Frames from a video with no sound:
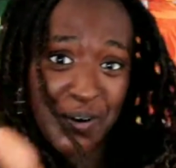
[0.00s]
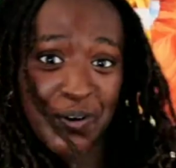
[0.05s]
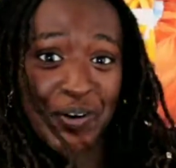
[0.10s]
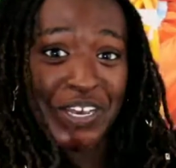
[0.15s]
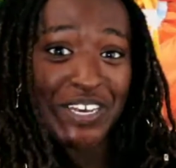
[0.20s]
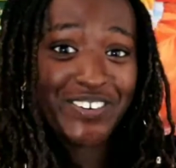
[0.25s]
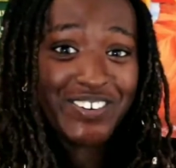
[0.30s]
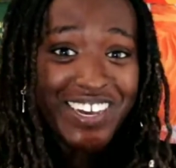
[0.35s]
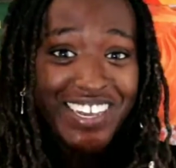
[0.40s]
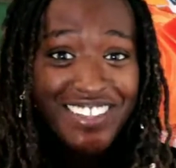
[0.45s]

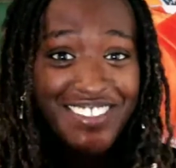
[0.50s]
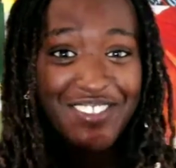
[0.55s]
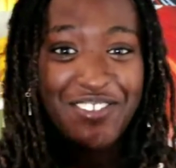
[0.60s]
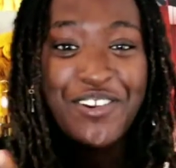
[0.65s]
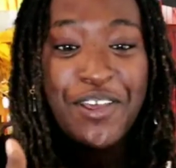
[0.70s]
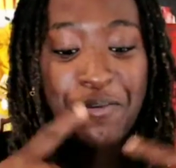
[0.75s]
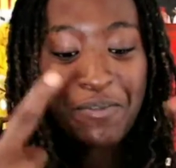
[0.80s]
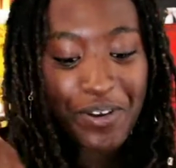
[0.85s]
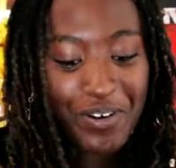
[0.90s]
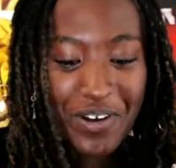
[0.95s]
Unaitwa?
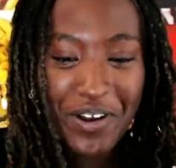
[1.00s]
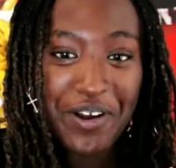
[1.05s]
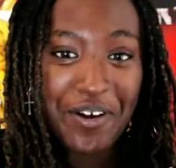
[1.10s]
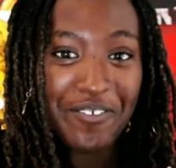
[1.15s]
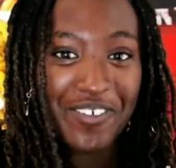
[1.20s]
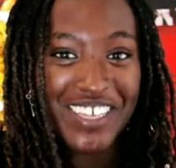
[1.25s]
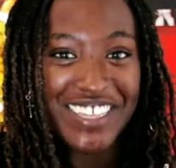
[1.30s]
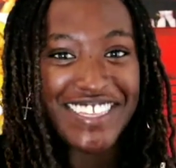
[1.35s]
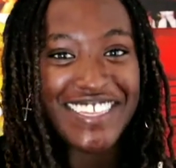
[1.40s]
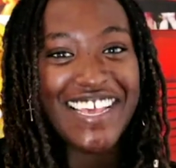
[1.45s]
Suniambie kwa
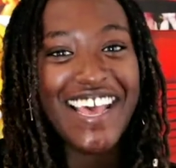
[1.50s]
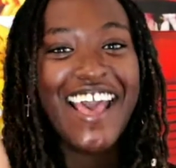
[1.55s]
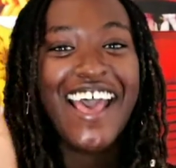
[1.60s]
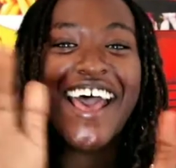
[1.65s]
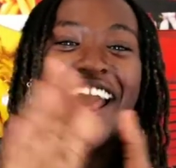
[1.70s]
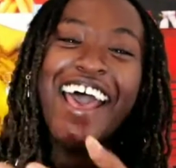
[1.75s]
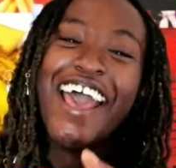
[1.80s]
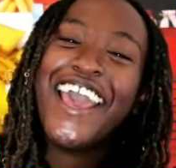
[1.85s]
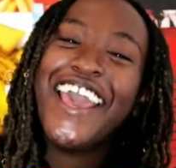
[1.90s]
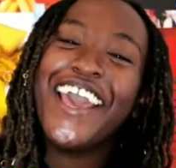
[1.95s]
comments.
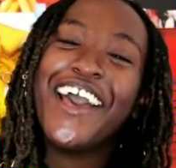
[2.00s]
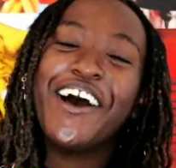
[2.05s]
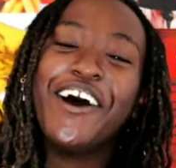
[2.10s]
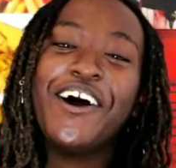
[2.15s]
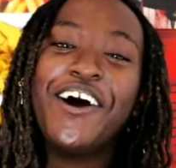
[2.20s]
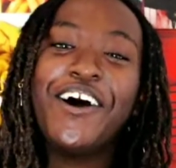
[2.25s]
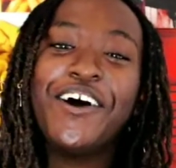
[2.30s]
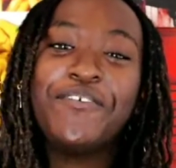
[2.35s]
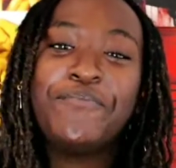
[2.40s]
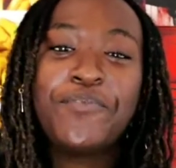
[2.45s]
Hi,
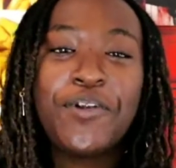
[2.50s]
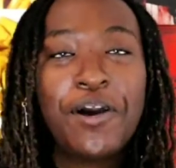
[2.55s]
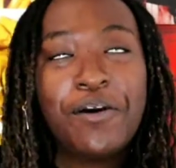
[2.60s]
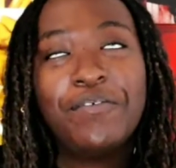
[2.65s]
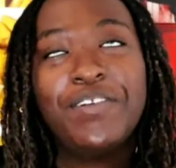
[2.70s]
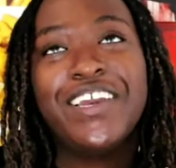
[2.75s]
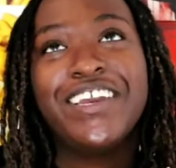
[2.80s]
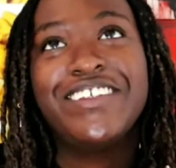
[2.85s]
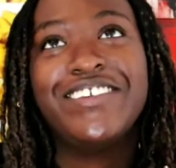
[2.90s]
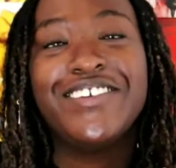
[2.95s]

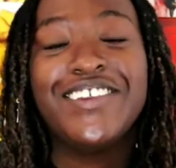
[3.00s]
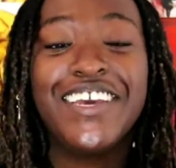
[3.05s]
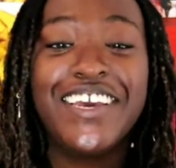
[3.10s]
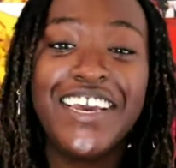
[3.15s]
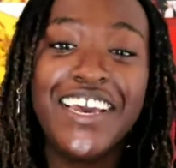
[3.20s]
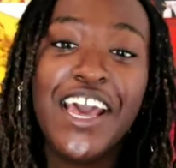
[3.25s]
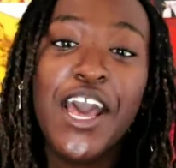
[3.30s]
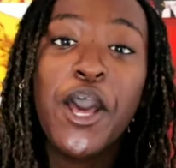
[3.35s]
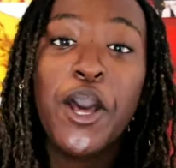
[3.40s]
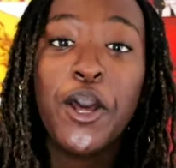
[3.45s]
probably
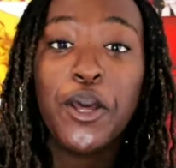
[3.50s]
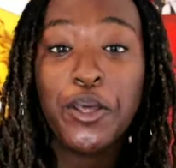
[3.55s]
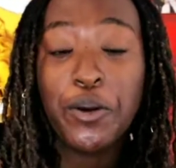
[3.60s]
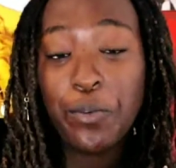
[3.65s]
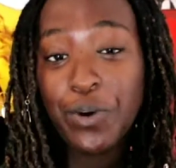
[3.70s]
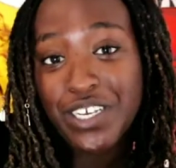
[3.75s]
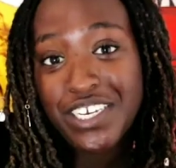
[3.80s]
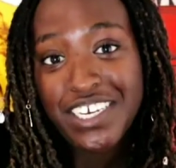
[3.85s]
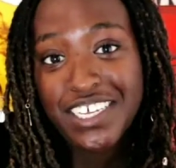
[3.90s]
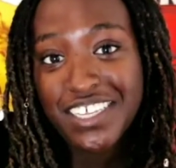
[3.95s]
today
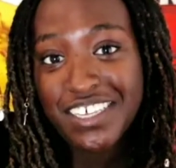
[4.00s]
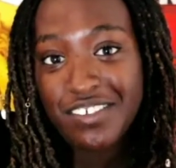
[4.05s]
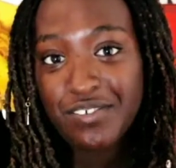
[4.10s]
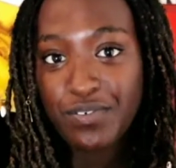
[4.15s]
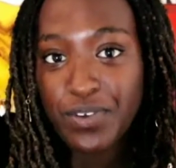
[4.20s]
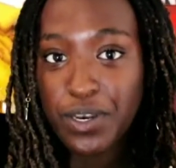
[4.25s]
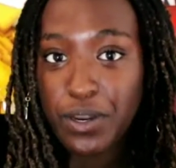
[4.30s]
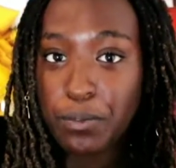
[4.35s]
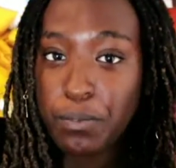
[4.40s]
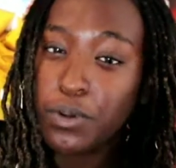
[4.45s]
you're watching
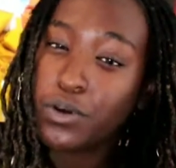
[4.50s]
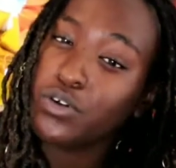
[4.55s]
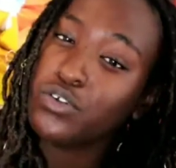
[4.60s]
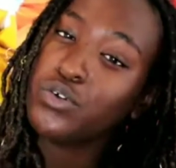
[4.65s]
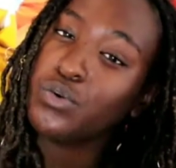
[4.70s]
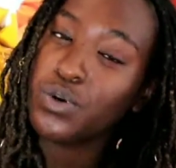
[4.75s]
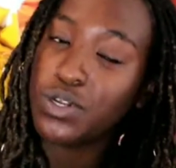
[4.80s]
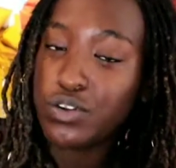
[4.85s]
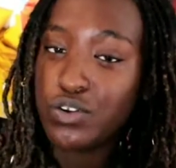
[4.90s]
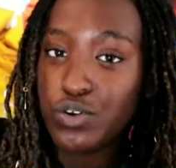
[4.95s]
this video
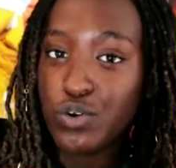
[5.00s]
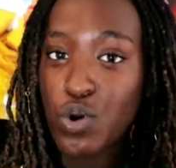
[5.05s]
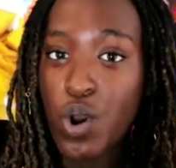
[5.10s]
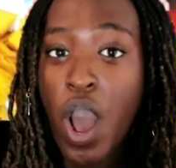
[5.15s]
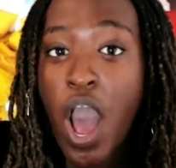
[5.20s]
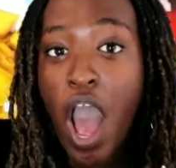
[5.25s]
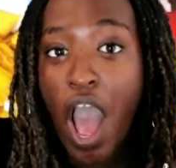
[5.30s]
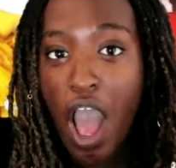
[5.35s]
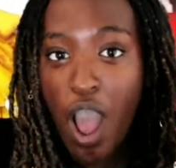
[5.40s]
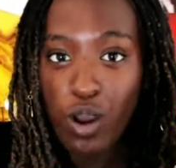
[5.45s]
because you want to
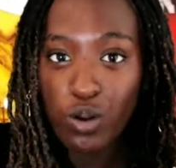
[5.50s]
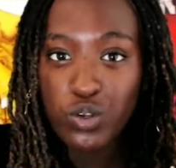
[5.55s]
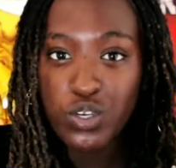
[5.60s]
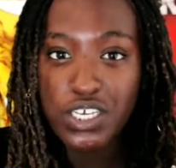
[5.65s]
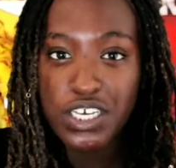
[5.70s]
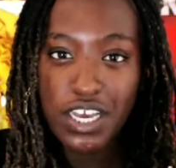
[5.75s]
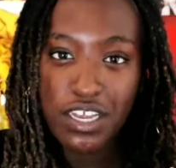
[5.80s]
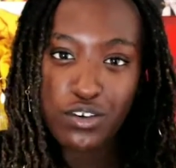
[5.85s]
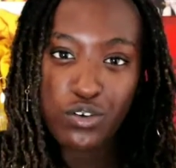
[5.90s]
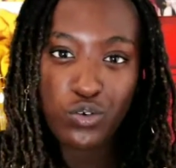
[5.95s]
know how
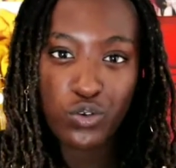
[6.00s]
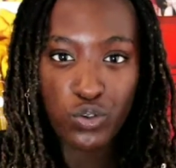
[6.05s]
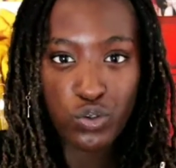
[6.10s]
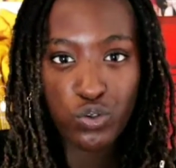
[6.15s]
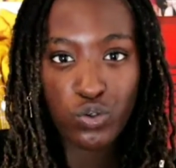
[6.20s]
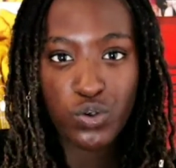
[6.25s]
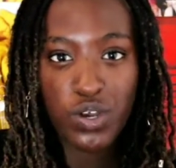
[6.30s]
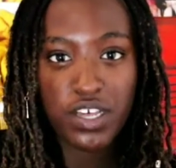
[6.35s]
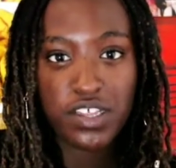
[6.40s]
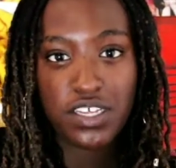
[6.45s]
to get to
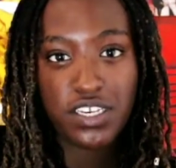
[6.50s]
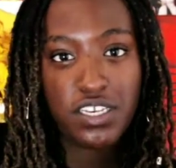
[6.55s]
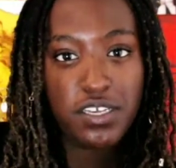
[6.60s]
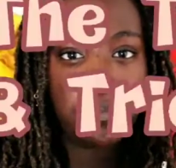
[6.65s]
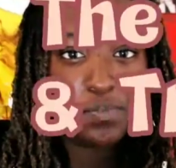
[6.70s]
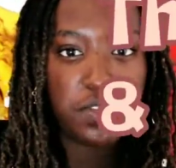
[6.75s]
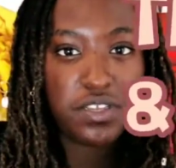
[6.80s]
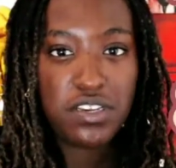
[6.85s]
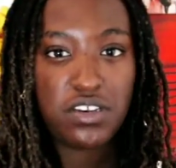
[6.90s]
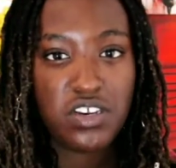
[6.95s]
Suswa, the
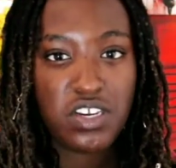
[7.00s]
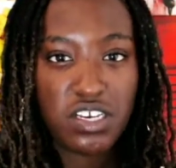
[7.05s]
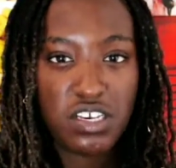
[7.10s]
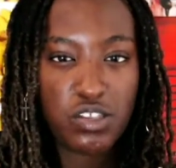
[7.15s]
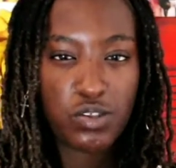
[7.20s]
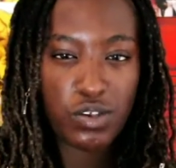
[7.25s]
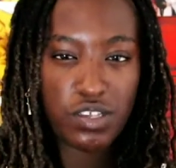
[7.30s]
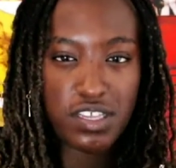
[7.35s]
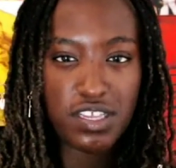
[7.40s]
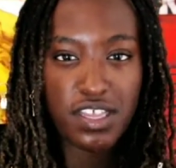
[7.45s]
tips, the
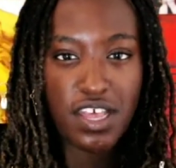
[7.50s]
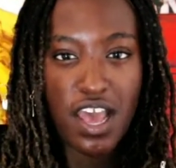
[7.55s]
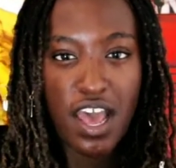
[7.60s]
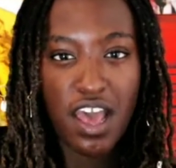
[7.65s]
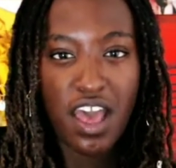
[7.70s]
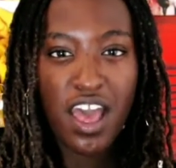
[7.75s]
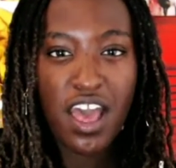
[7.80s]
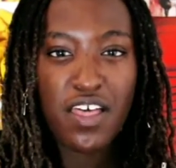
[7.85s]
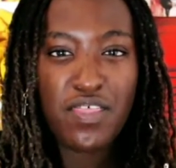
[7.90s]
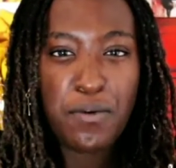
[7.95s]
tricks, what's
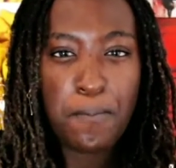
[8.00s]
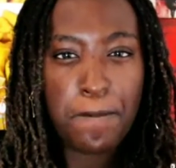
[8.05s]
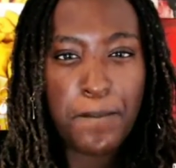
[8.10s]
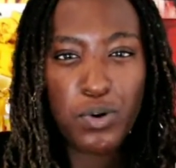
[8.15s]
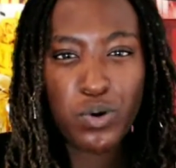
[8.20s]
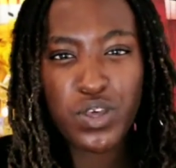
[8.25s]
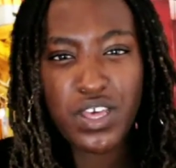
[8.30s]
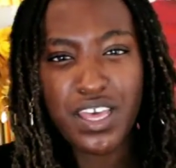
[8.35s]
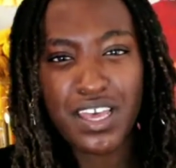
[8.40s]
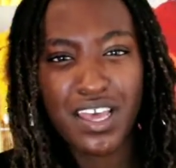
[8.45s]
there, the
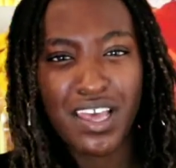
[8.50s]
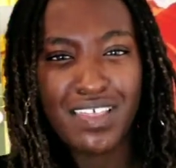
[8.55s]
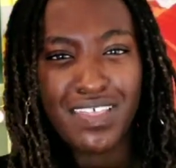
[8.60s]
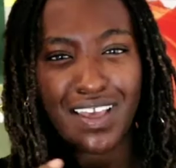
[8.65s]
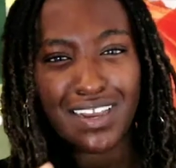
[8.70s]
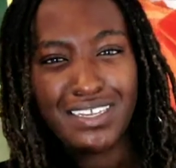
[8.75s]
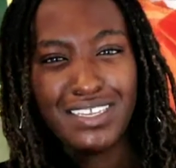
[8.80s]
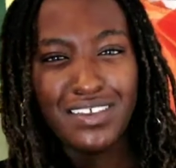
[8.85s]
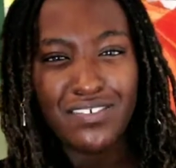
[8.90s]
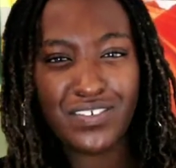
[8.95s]
booking,
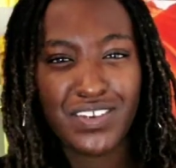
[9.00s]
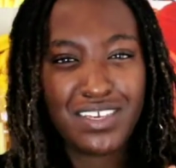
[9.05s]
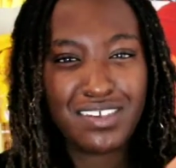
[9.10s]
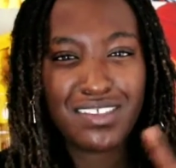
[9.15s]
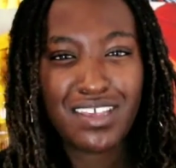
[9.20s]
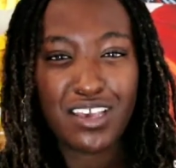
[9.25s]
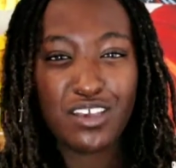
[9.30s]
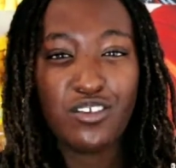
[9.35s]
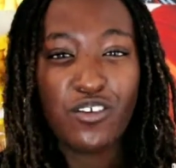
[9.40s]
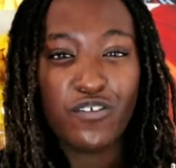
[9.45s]
the
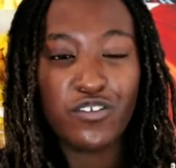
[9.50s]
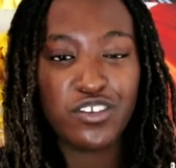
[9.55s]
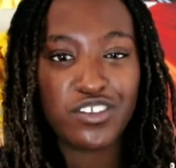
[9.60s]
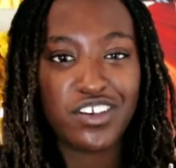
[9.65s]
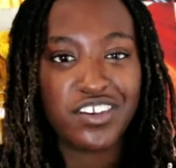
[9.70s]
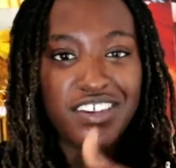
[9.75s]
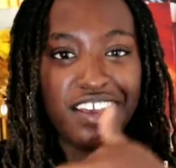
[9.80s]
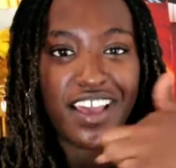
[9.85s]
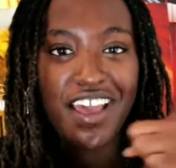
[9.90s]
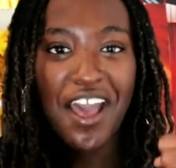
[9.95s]
activities. Izo vitu
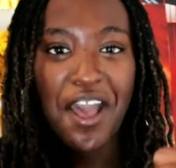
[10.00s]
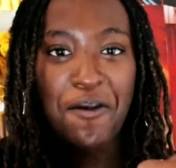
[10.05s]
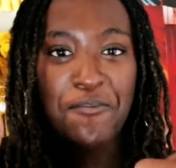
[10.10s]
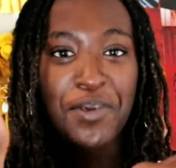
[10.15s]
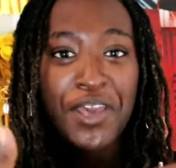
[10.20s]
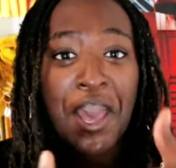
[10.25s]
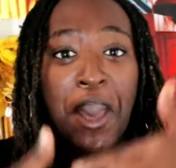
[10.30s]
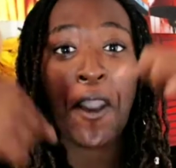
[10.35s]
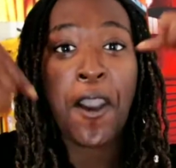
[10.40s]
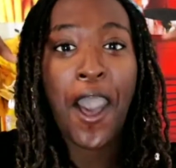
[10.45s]
zote.
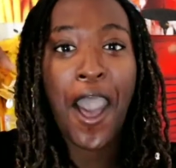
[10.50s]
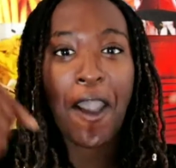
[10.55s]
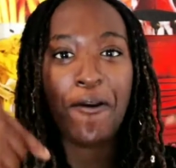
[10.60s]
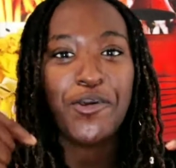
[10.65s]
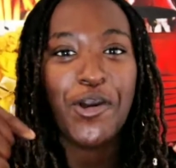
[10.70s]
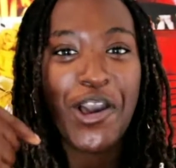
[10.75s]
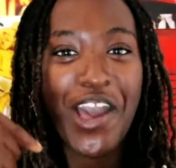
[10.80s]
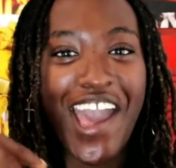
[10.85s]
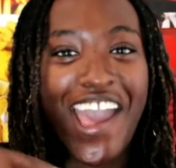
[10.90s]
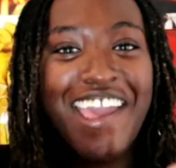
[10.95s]
I'm here.
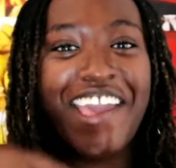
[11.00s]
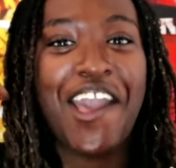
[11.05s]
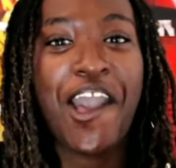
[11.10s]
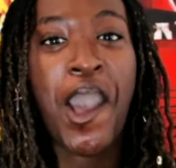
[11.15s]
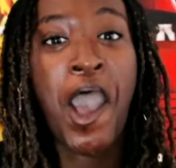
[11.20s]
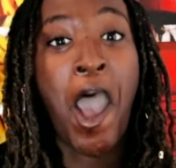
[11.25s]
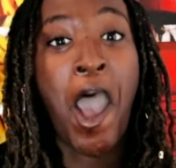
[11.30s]
I'm your guy.